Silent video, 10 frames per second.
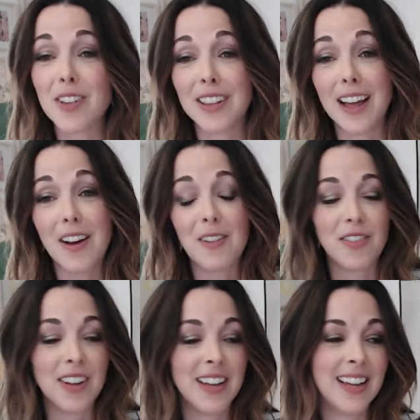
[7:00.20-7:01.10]

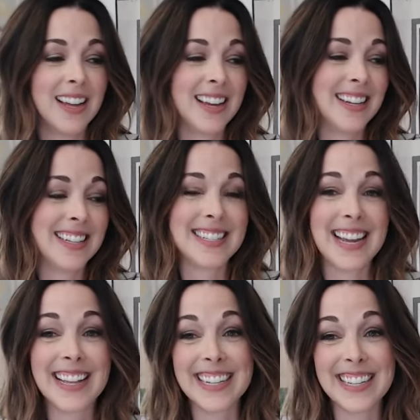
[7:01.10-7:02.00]
love
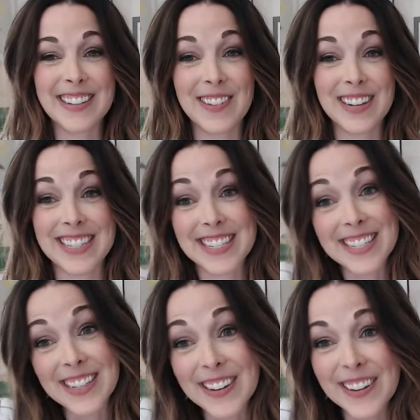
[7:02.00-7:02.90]
telling you what to do,
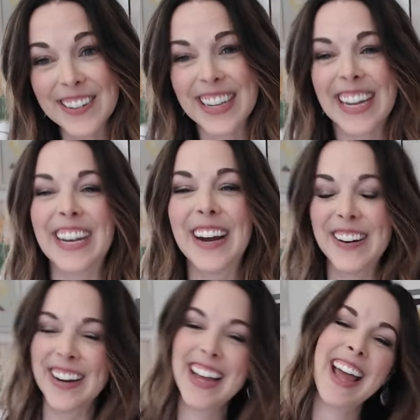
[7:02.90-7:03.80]
you
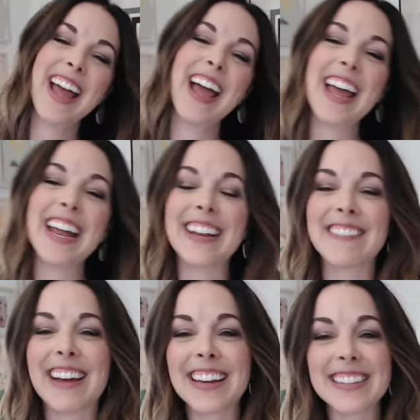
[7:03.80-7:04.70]
know.
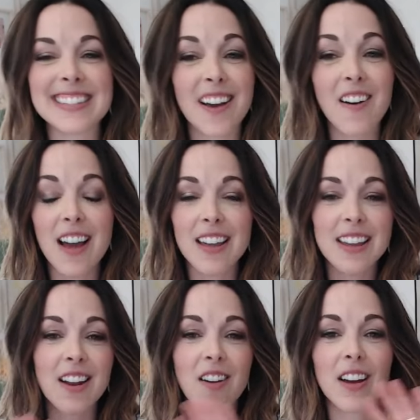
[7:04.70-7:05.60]
Anyway, so, you
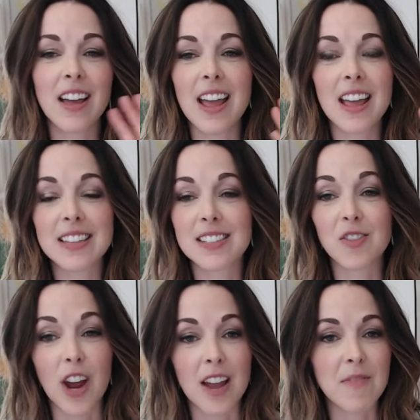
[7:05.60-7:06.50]
know, it's
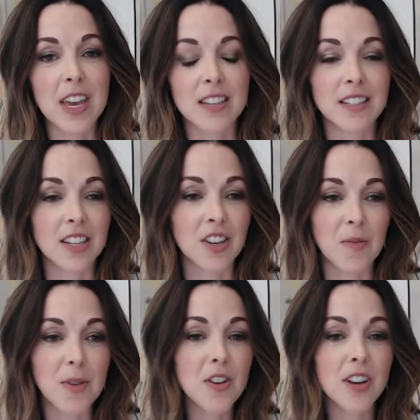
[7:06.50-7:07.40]
great because it's a
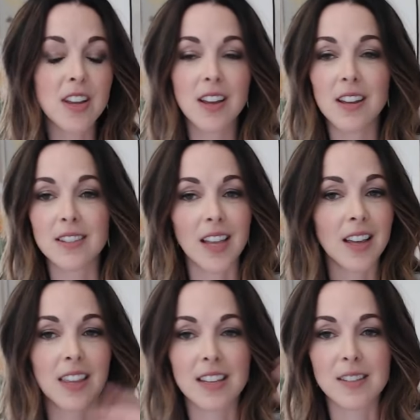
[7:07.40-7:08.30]
community. It's
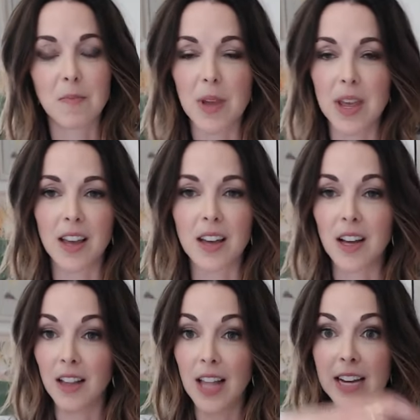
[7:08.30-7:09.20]
like this big
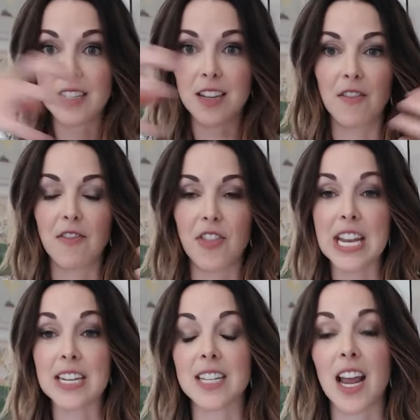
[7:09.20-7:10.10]
collective
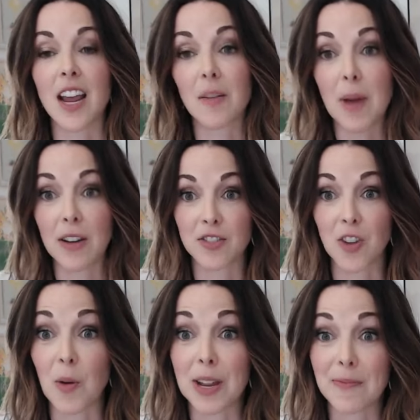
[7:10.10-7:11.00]
think tank about
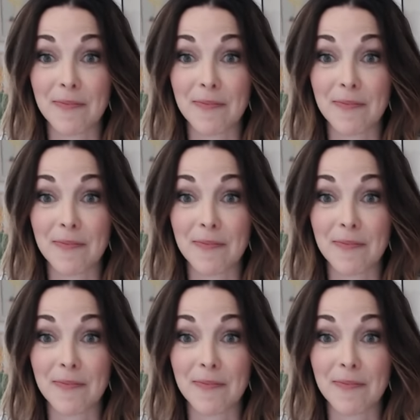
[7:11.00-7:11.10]
sewing.